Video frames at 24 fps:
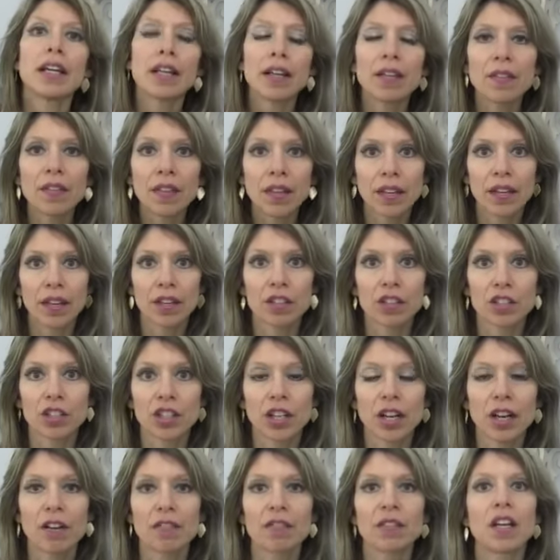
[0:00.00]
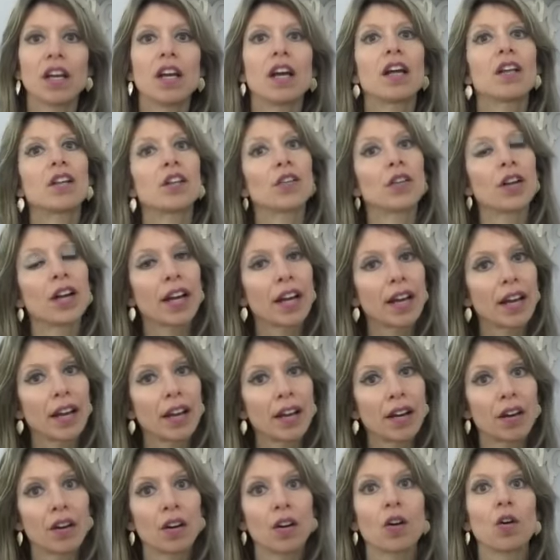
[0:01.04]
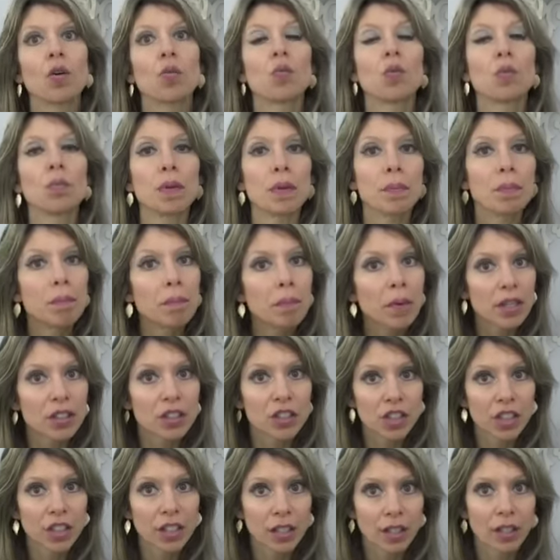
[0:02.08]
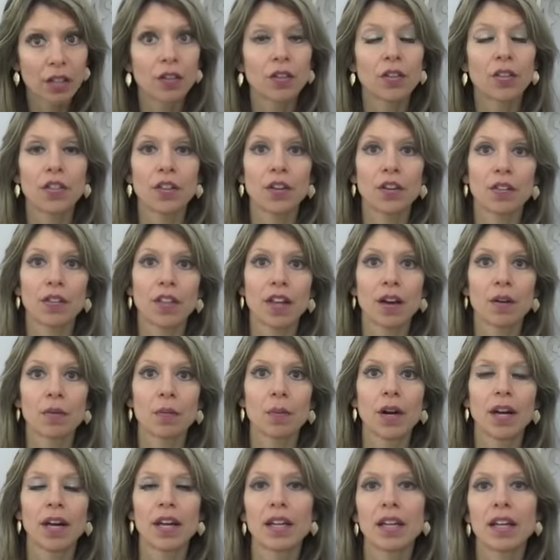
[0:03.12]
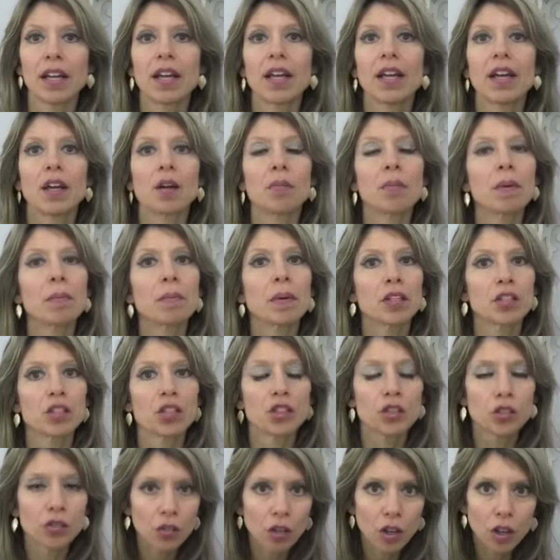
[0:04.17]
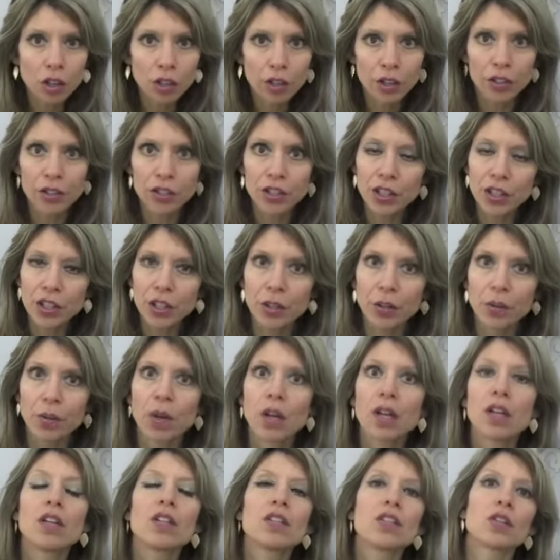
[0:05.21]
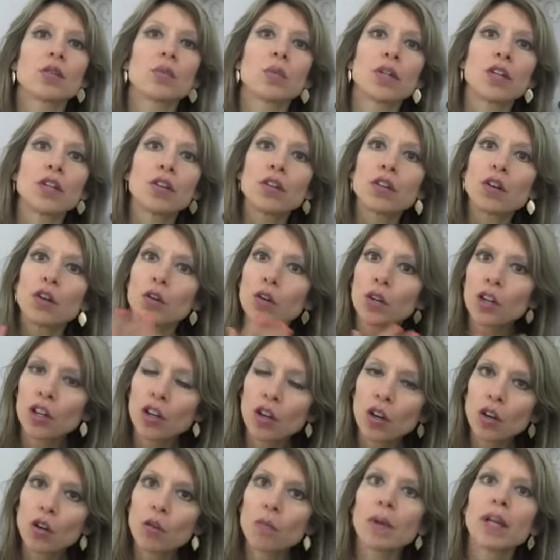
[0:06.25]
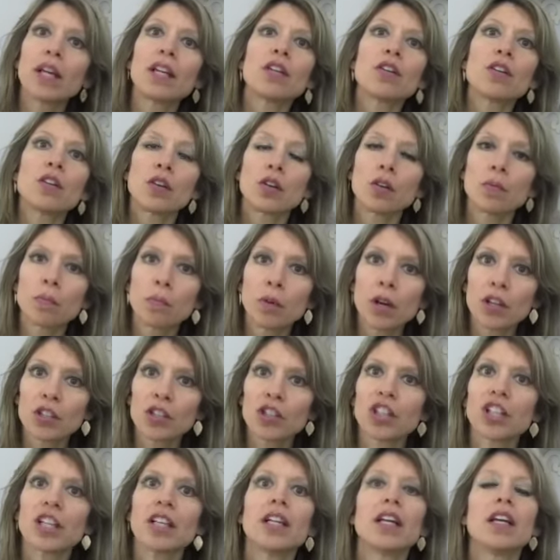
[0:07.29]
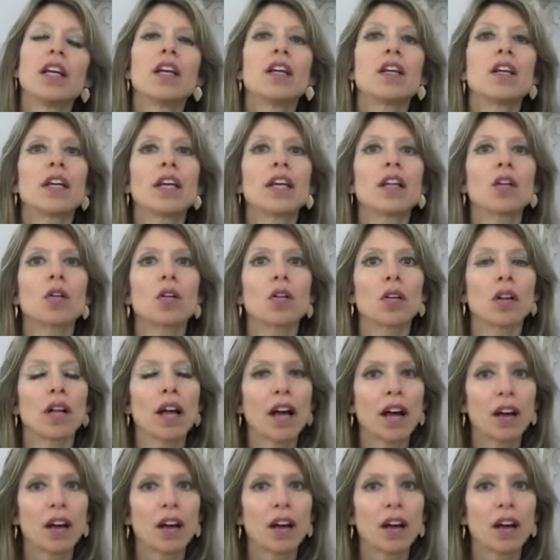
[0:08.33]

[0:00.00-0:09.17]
in the hair shaft. Your hair will be much healthier that way. It'll be much stronger too. So when you go to comb it, you go to brush it, it'll